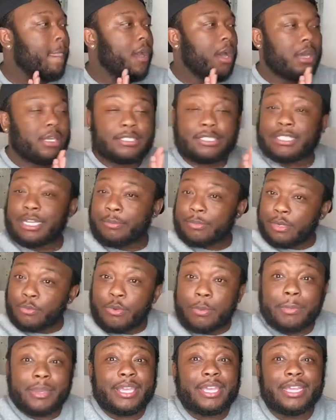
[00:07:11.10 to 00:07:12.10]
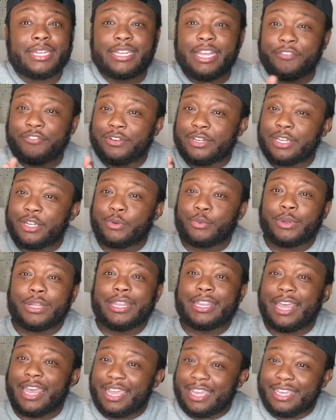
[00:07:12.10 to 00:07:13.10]
some of the women can definitely
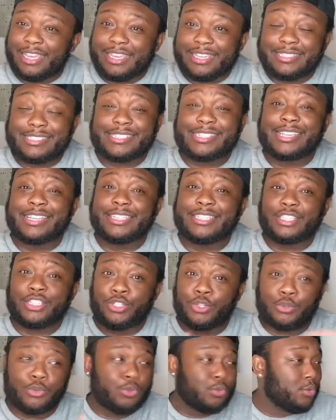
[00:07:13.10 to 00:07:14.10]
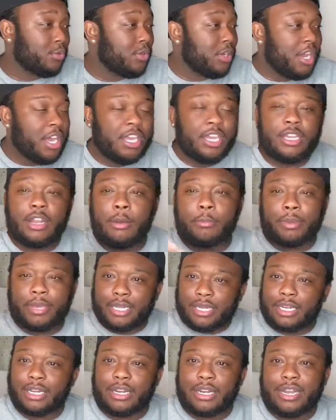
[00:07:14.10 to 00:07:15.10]
relate to, you know, being
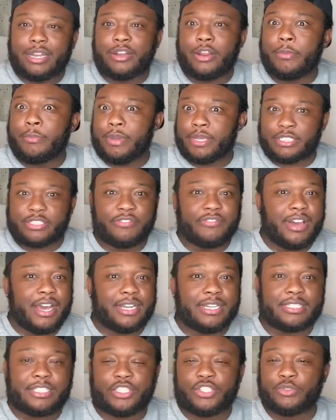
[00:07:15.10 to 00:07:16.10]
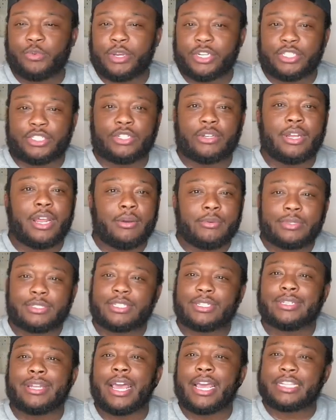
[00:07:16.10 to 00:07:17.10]
in a domestic violence situation. So that was a
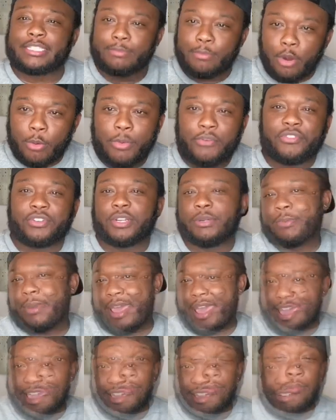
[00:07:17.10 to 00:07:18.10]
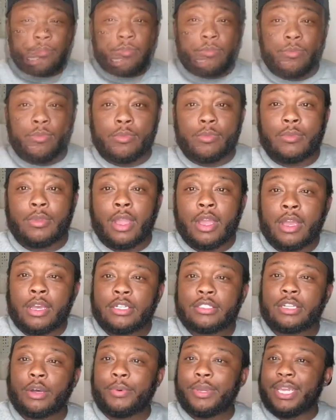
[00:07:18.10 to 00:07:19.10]
nice moment for them to have.
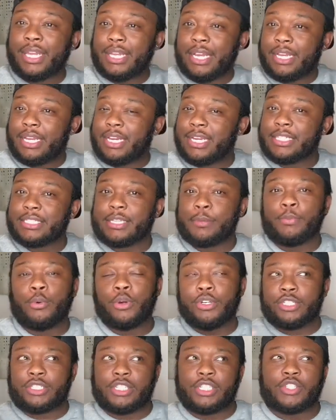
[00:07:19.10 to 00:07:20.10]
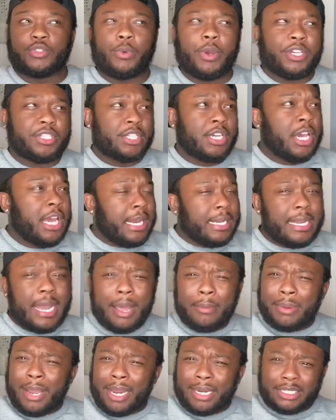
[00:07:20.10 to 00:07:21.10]
So we get the Dennis and Portia situation. Now,
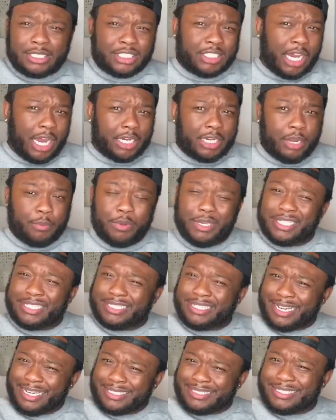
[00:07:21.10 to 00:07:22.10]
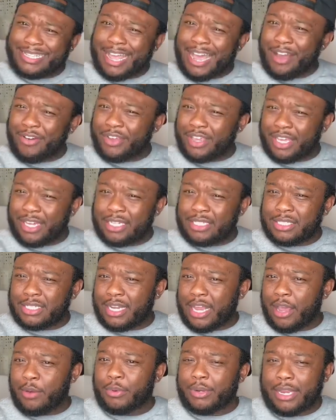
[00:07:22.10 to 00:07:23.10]
I'm kind of shocked that we just now get into
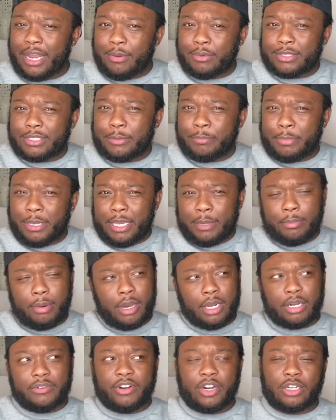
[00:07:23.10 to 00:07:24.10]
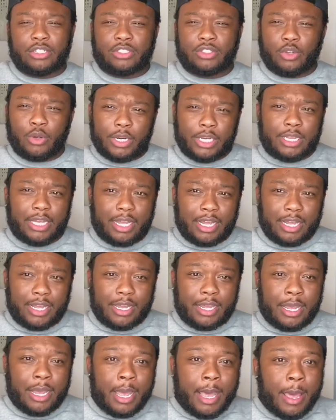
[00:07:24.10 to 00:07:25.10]
that when that was a big part of her
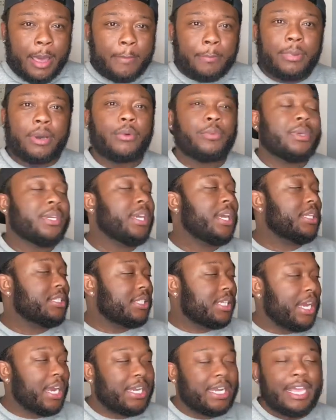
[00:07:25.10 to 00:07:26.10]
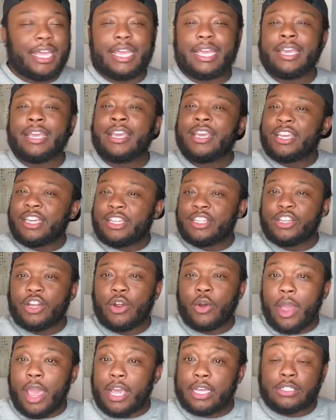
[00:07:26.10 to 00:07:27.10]
storyline. But we get to that, they, you know,
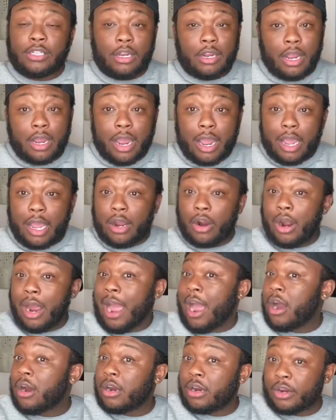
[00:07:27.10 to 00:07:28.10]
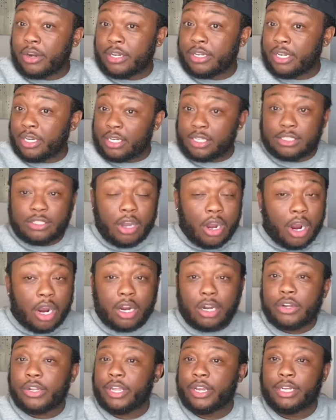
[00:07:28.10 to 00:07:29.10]
ask her how her and Dennis
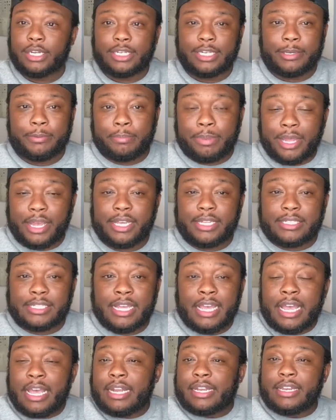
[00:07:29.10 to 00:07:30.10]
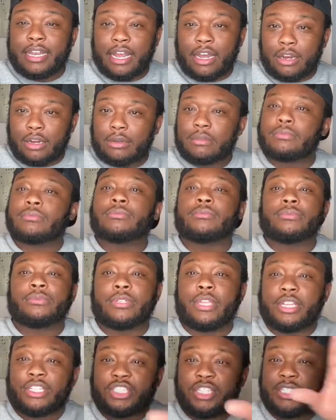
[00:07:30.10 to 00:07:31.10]
are they in a good place? Now,
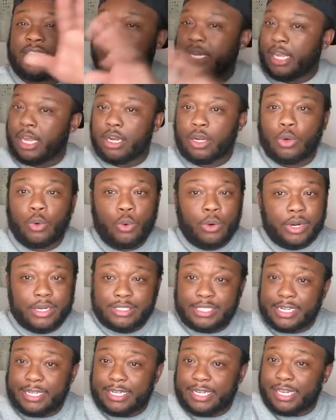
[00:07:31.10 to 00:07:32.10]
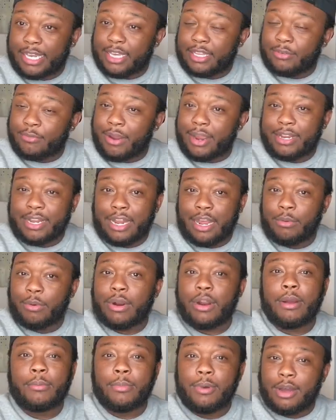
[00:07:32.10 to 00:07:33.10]
she said they are quarantined together right now with
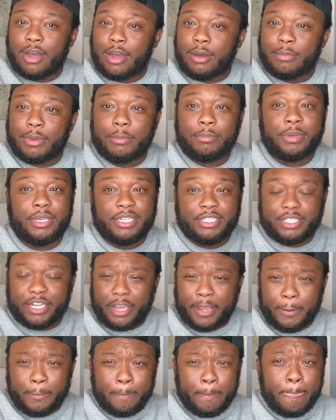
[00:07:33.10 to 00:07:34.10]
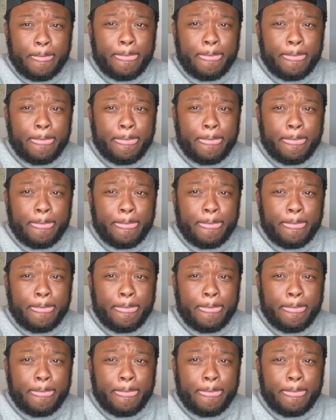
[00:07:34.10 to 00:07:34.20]
her mom and PJ.